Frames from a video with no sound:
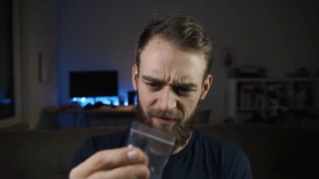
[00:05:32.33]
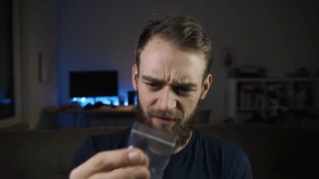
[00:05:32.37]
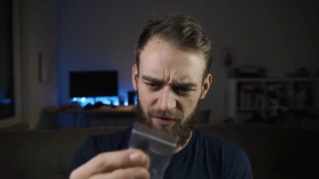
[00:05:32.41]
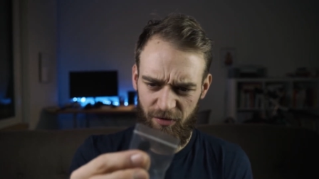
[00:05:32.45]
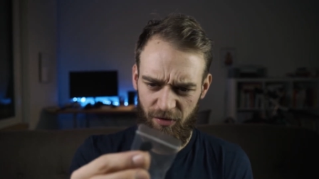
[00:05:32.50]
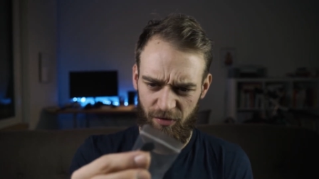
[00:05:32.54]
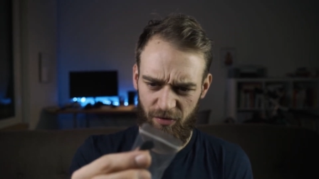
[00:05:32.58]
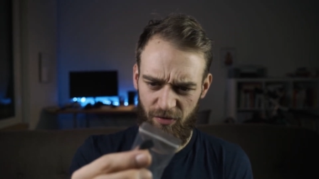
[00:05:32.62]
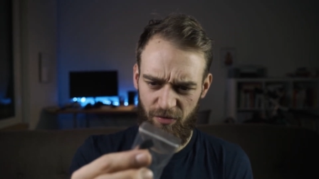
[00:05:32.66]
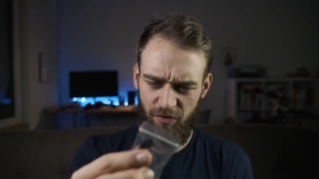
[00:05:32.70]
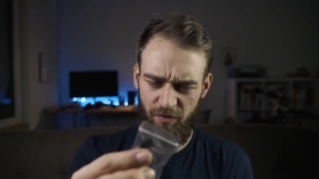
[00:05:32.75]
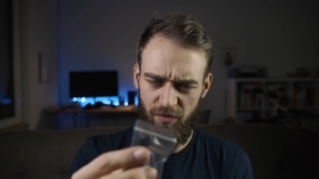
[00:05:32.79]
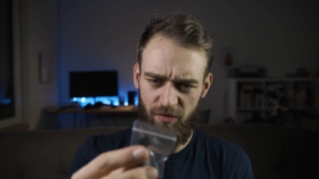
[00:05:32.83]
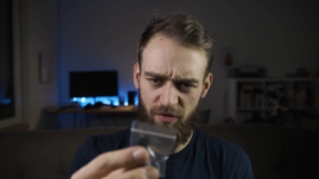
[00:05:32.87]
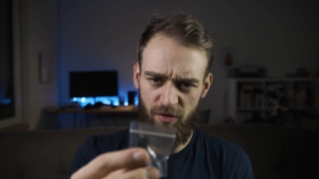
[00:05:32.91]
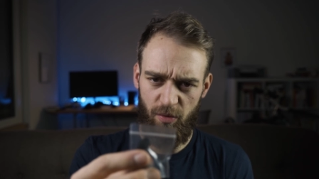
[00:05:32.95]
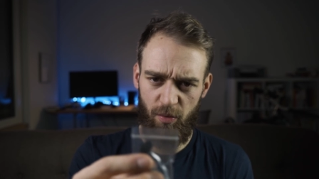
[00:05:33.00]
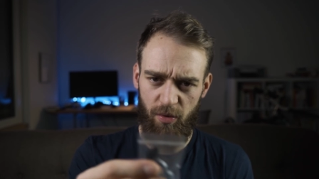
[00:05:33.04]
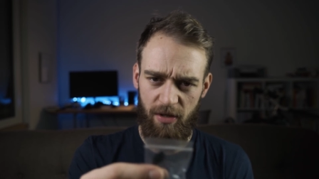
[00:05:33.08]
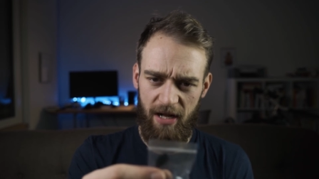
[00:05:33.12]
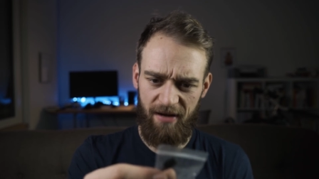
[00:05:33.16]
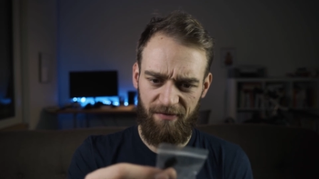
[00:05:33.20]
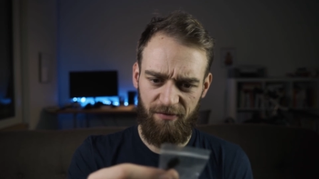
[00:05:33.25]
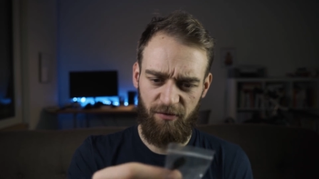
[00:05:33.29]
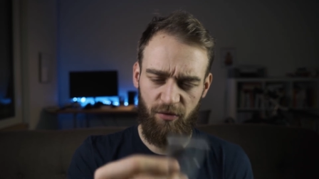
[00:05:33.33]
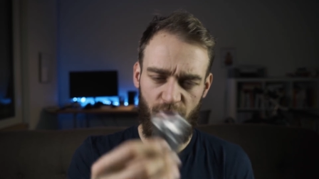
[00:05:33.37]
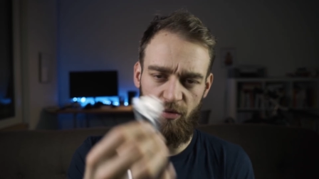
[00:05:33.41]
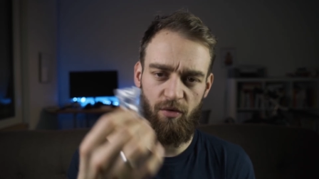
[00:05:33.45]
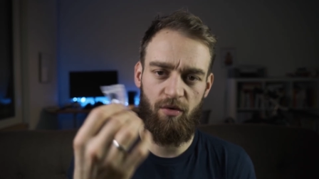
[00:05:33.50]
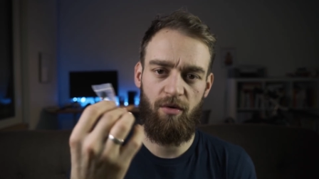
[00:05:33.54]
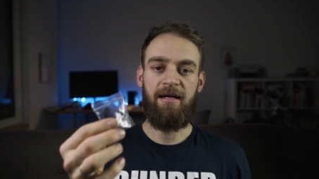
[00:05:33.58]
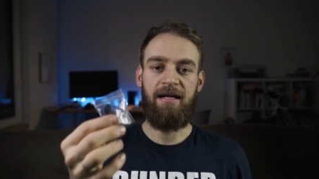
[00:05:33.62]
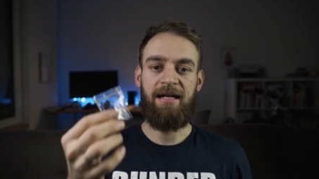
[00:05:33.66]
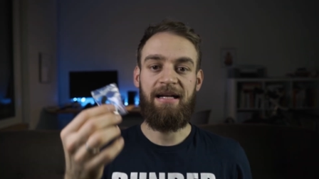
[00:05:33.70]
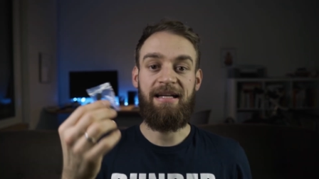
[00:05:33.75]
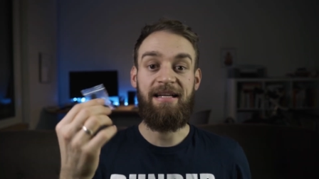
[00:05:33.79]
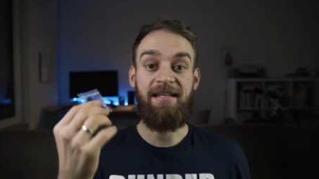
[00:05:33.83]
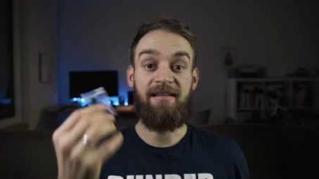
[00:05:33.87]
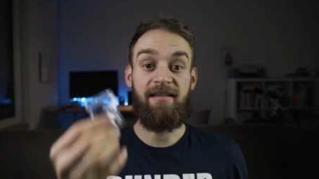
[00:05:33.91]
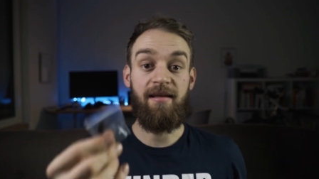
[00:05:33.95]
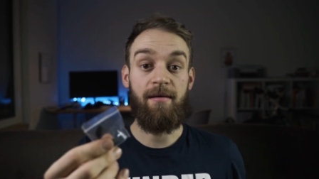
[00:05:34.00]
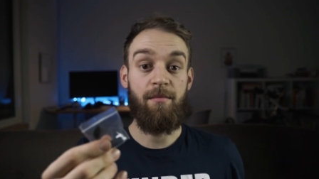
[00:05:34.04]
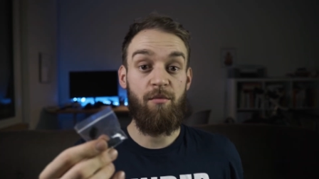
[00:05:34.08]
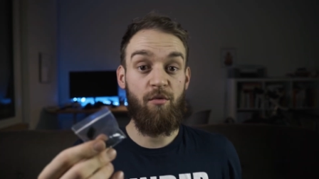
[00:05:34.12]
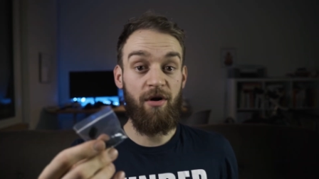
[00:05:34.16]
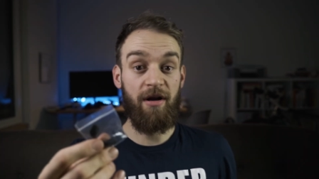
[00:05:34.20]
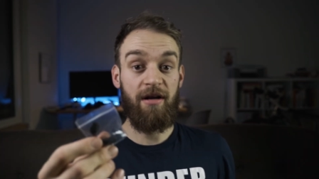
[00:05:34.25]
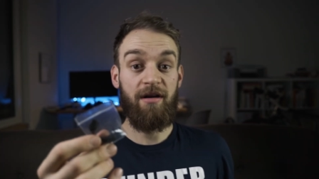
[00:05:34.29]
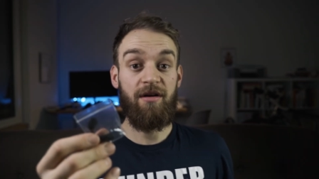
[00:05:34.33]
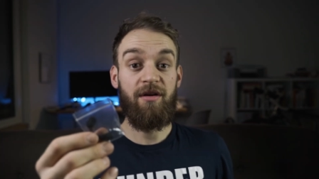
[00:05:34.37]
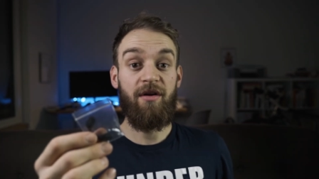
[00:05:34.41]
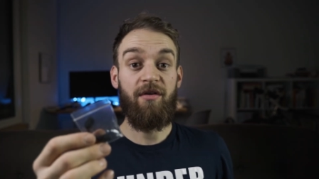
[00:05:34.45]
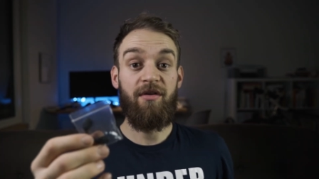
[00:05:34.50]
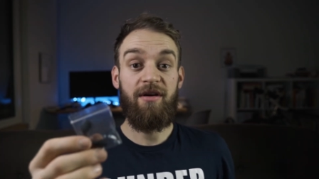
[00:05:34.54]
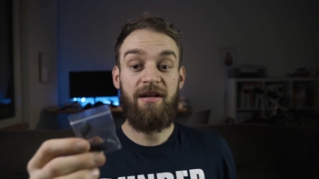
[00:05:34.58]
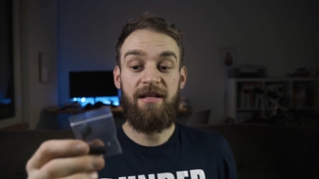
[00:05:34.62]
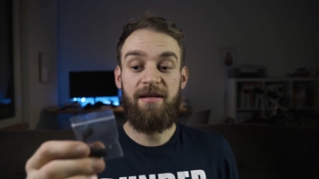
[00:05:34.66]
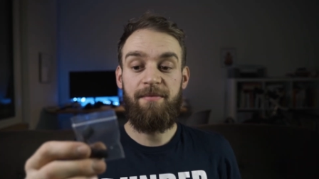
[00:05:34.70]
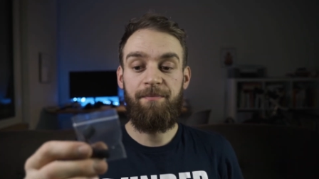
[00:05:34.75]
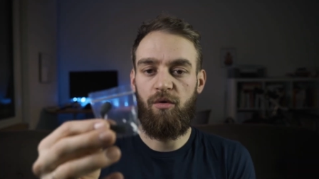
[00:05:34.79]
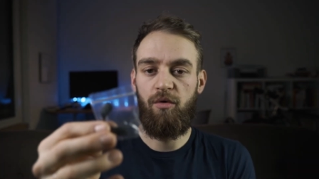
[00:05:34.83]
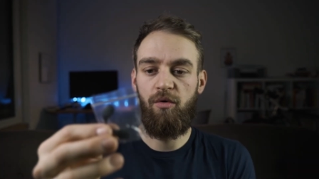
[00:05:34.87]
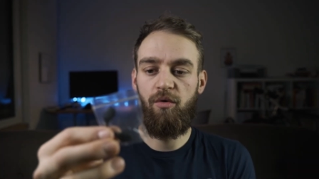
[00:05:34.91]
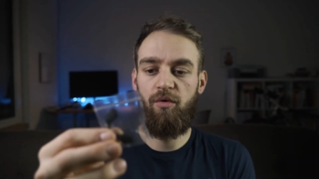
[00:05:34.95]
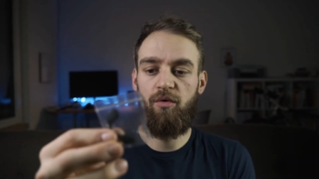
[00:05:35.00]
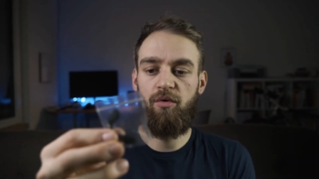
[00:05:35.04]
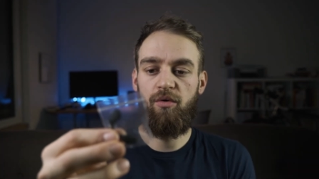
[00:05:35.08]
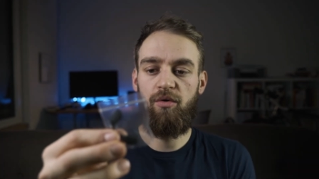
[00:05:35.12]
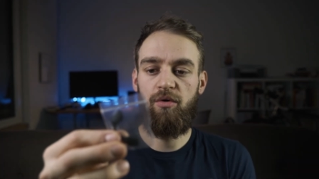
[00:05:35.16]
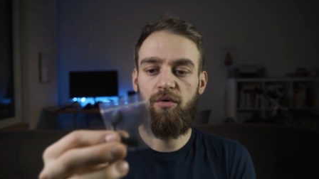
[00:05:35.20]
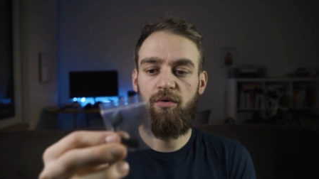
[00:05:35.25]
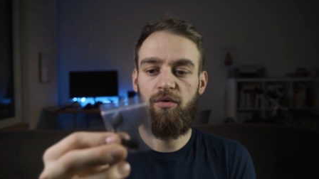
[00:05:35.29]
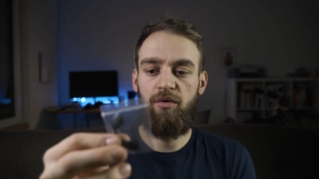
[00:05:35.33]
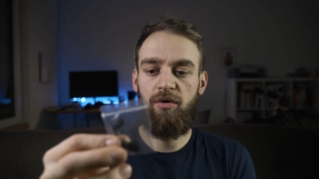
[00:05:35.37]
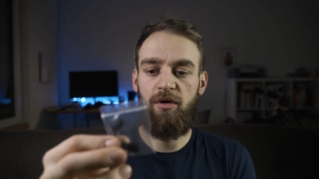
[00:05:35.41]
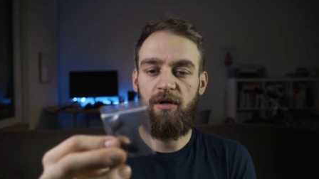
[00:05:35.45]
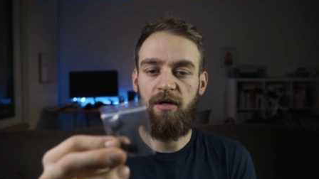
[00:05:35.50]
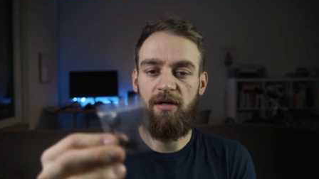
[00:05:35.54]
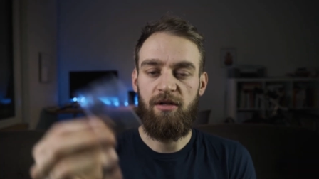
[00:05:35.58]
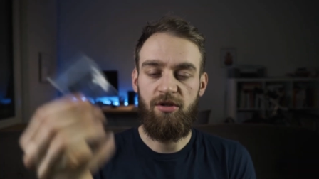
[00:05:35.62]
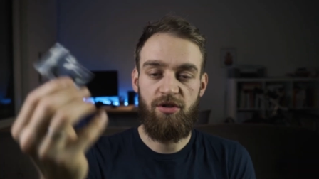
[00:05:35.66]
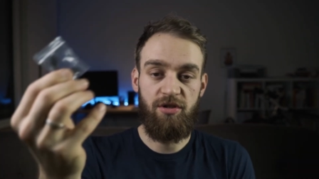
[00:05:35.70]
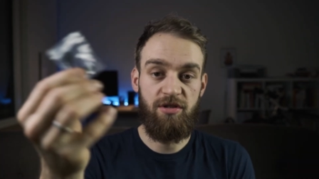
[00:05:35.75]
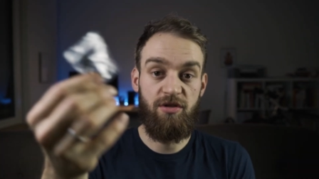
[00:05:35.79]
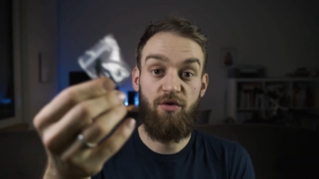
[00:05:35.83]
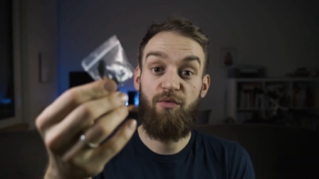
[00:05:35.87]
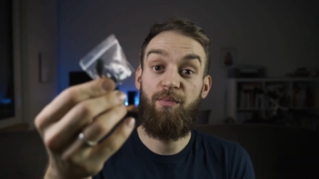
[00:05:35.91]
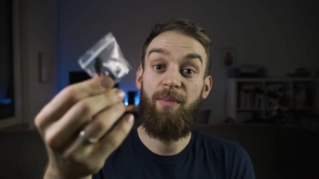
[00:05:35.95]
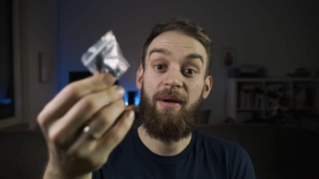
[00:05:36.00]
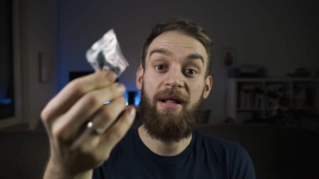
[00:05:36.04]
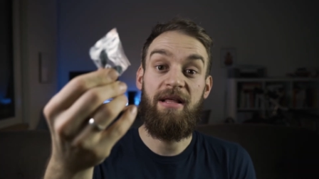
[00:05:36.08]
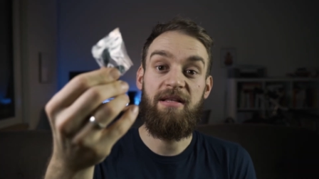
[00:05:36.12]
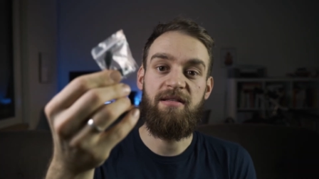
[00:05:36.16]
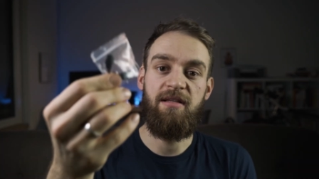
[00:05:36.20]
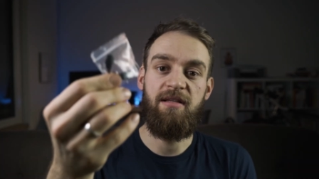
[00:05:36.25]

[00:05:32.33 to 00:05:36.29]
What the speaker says: So you would have to clean them regularly or just replace